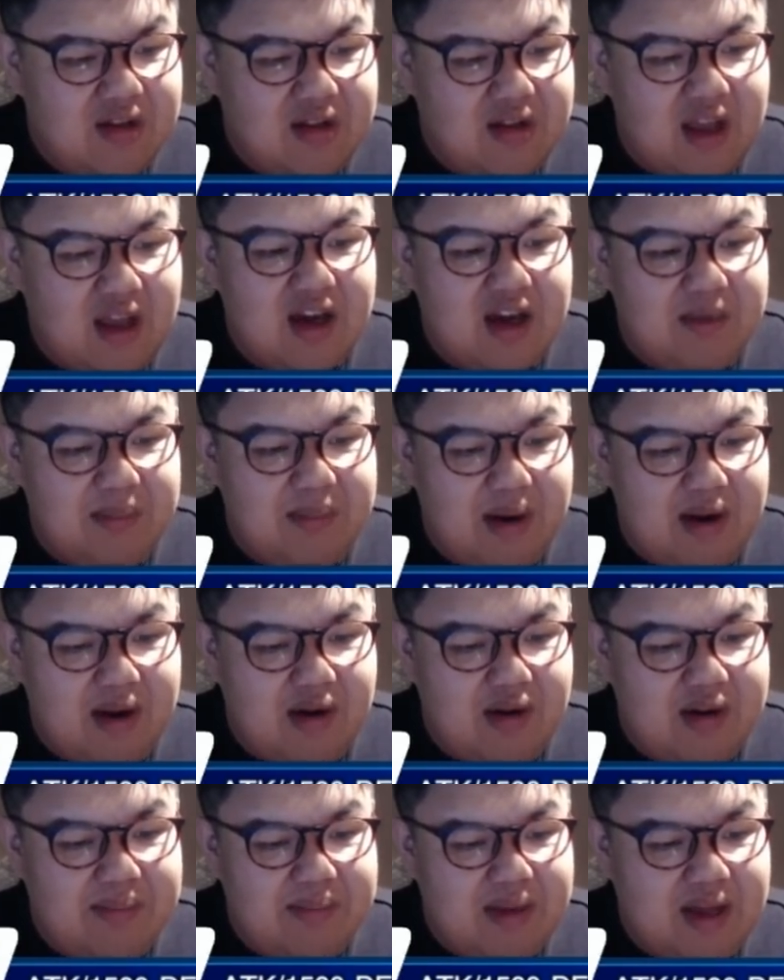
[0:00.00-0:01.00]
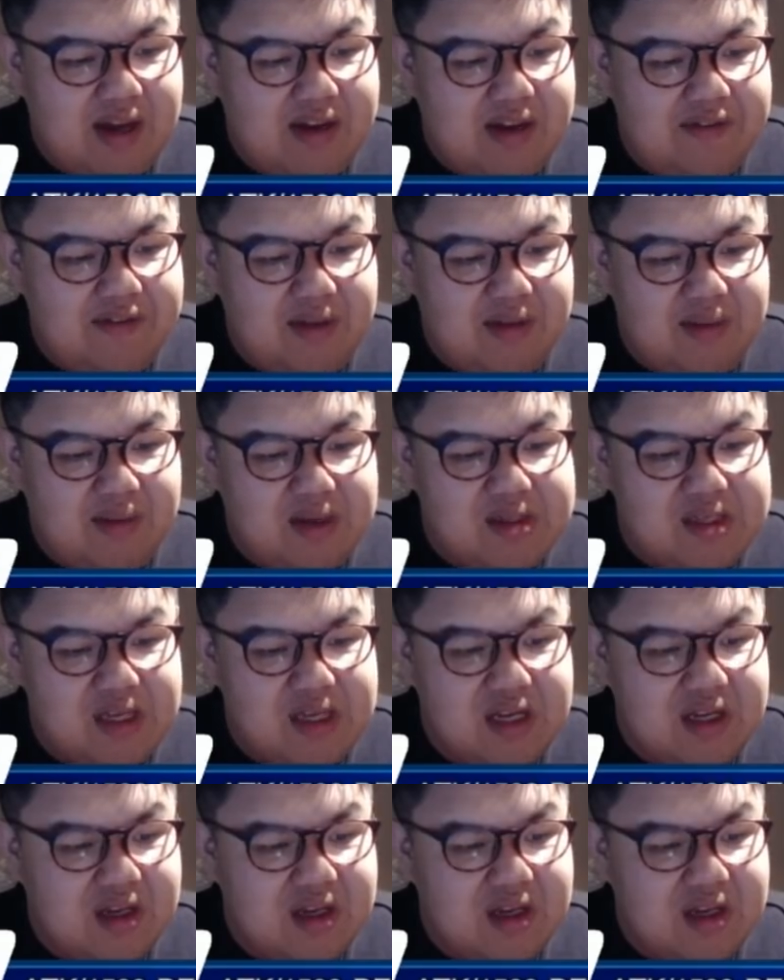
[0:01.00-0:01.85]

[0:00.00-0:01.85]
Target a Battery Man effect monster.